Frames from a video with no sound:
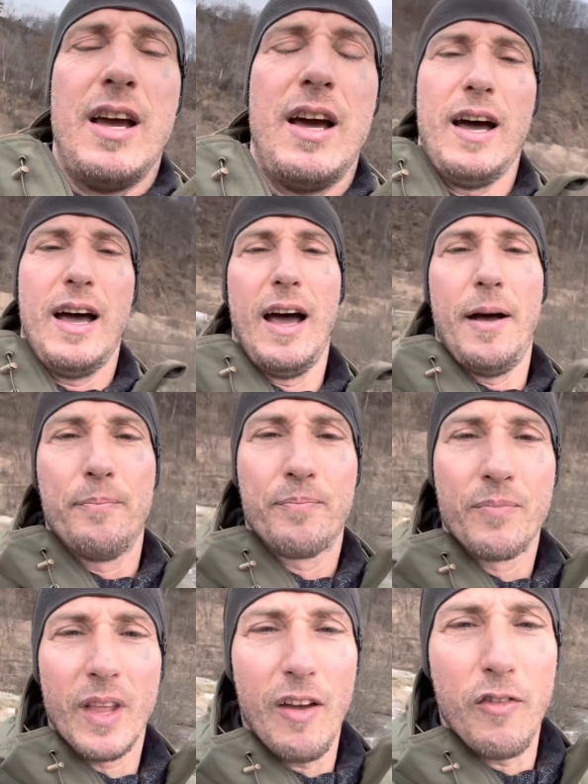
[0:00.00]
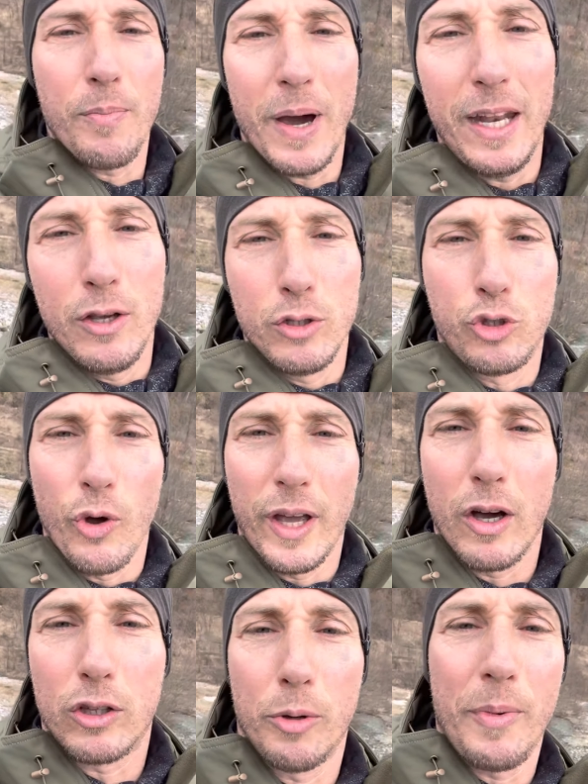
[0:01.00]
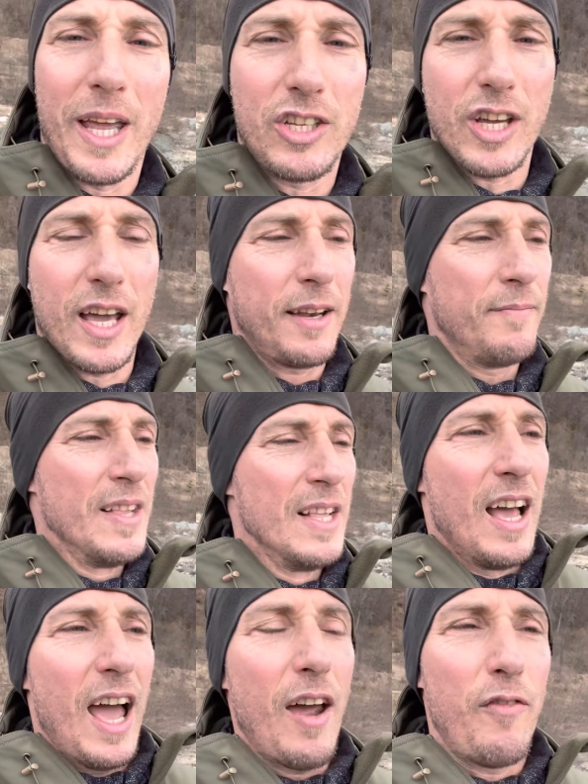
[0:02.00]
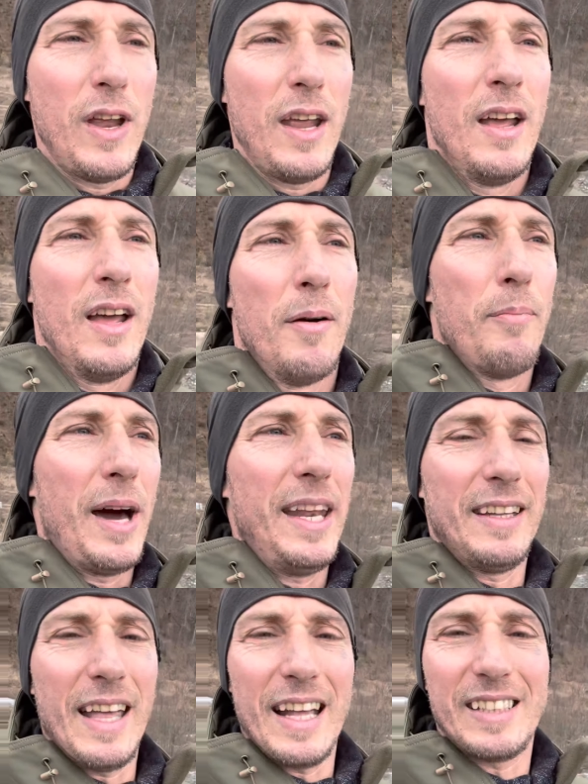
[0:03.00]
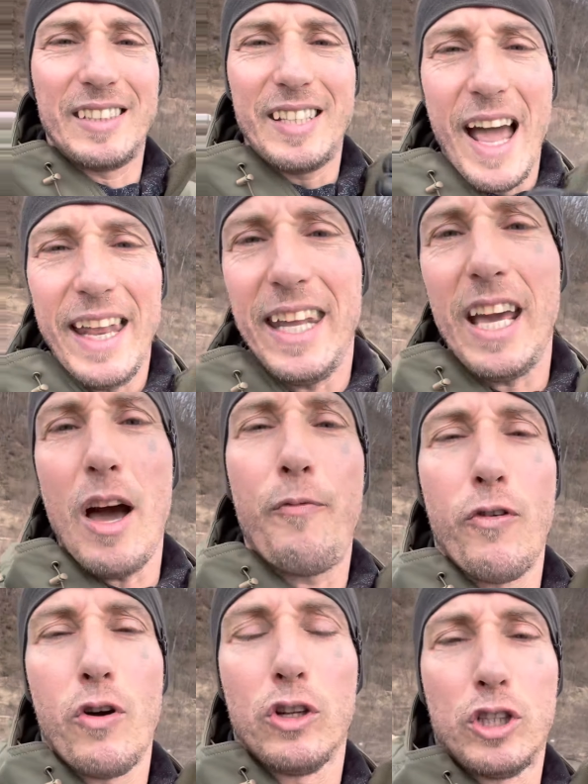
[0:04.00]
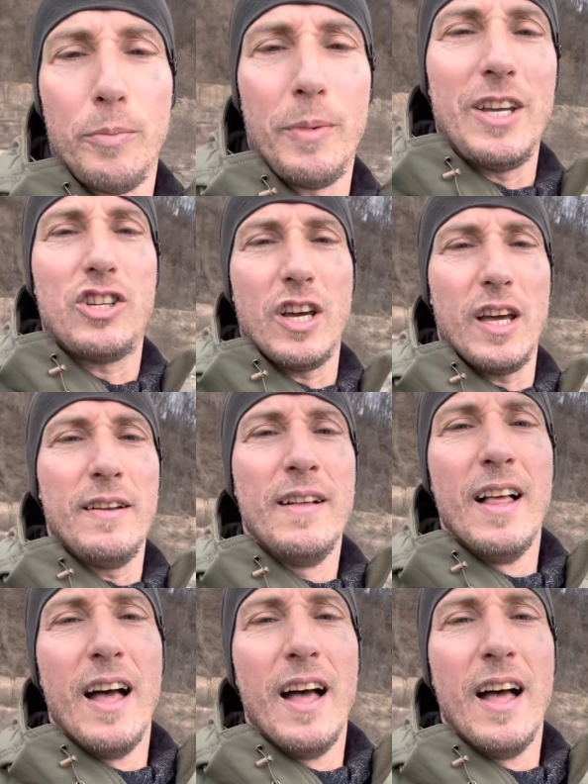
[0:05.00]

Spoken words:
Everybody who's doing automation, everybody that's signing up for automation.